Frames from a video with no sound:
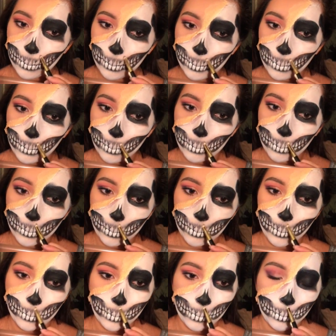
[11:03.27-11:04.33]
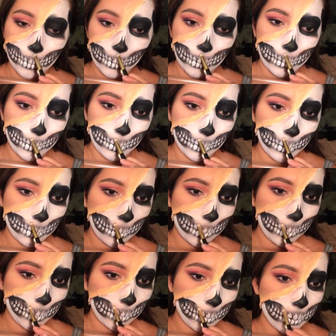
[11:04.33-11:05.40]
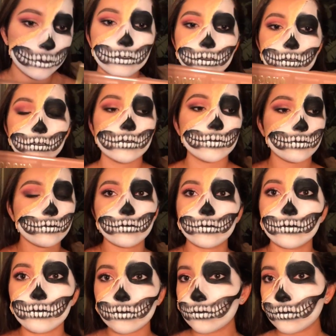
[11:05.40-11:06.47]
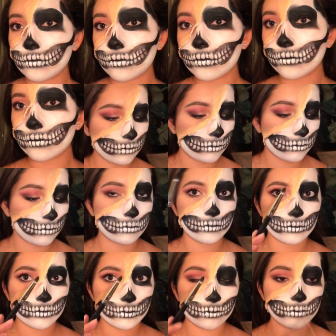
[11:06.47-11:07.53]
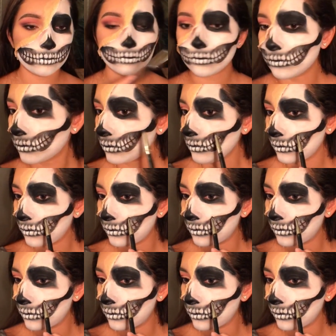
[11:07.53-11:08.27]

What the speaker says: So now I'm going to add some shadows on the skull. So I kind of just added it where,